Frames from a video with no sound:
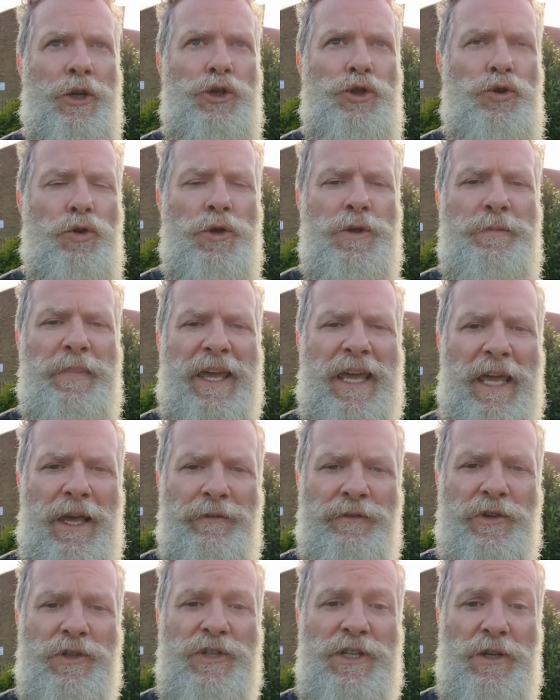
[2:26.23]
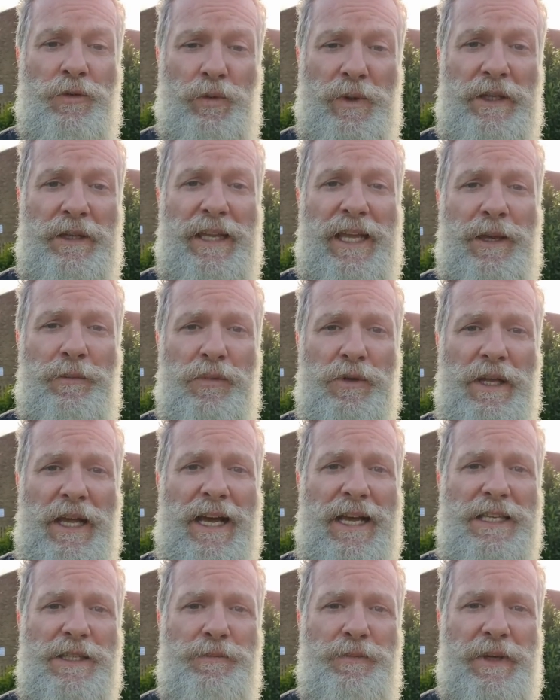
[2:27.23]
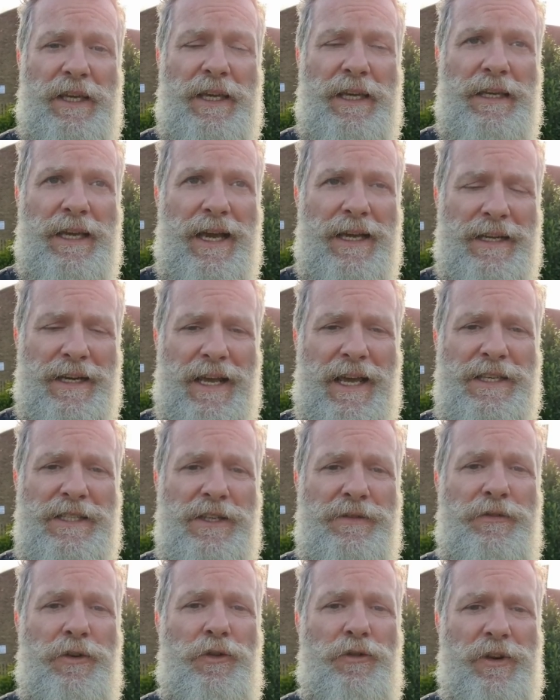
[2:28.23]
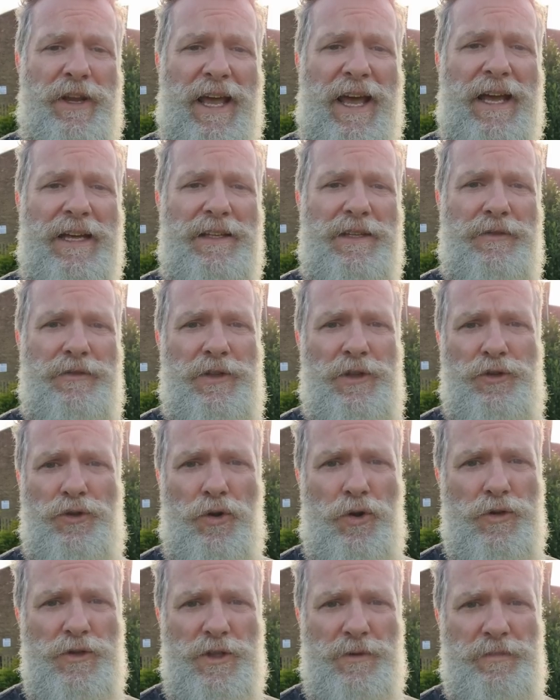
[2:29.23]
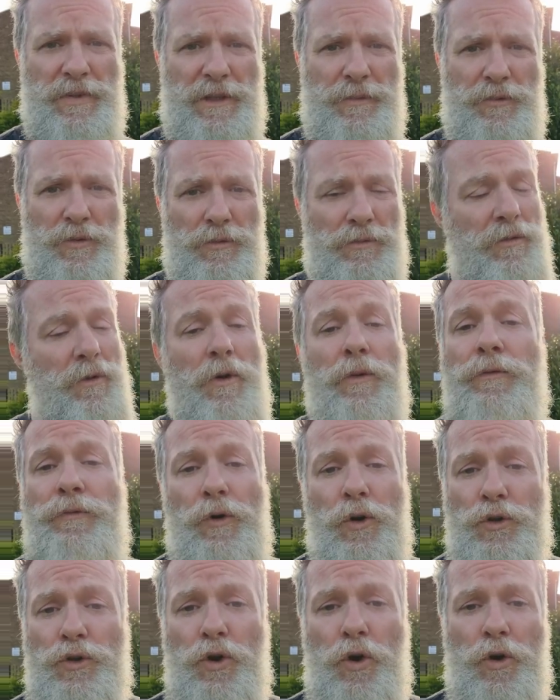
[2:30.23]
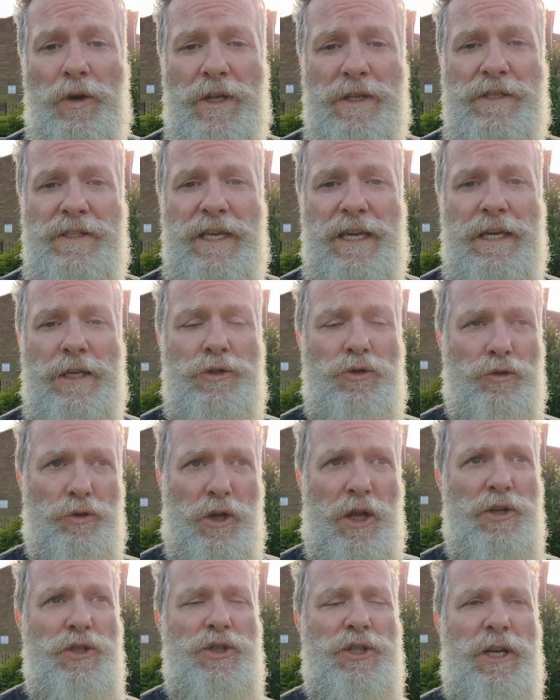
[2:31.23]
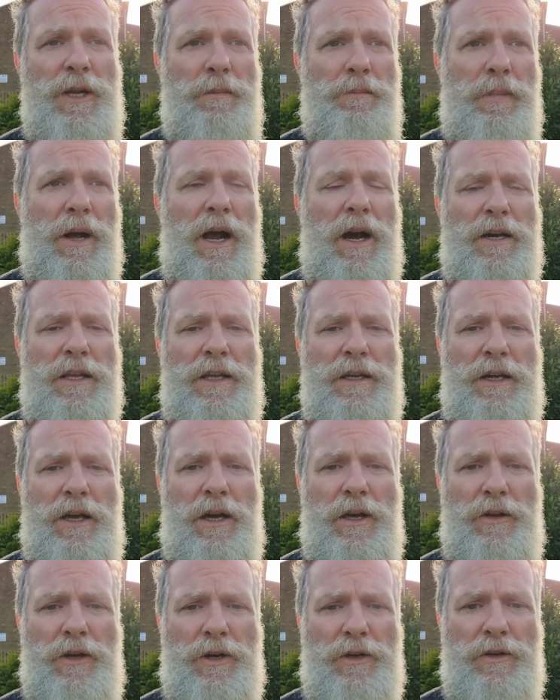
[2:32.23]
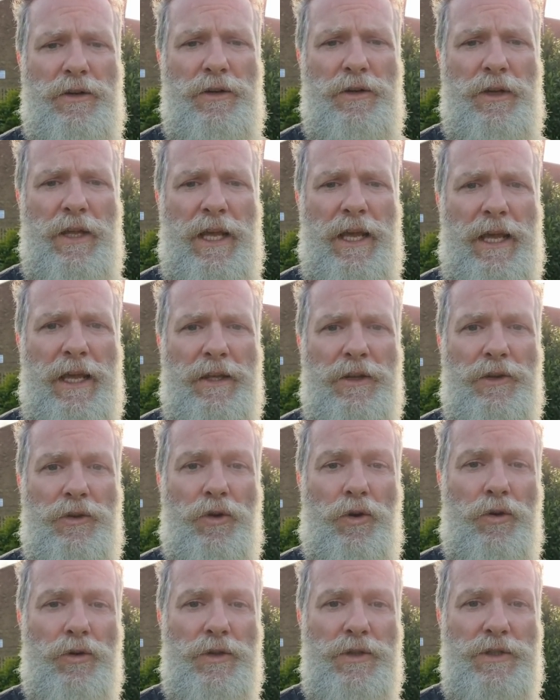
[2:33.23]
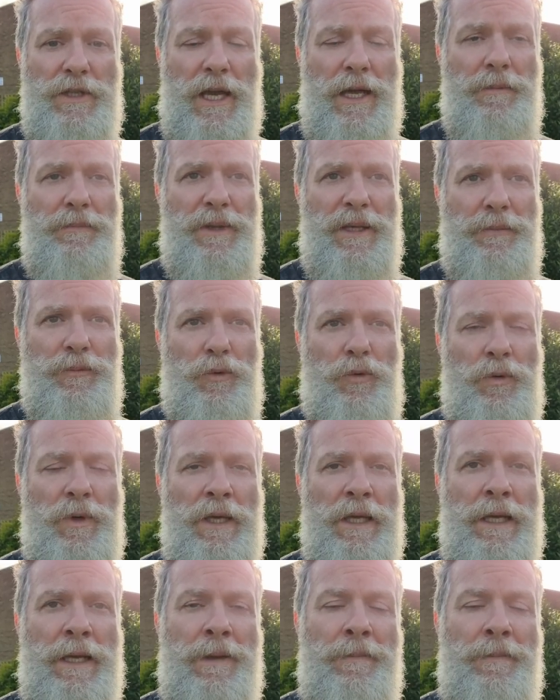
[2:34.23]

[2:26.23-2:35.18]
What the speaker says: shows behaviors that we label as being aggressive or reactive to dogs or people for talking sake, so lunging and barking at other dogs and people,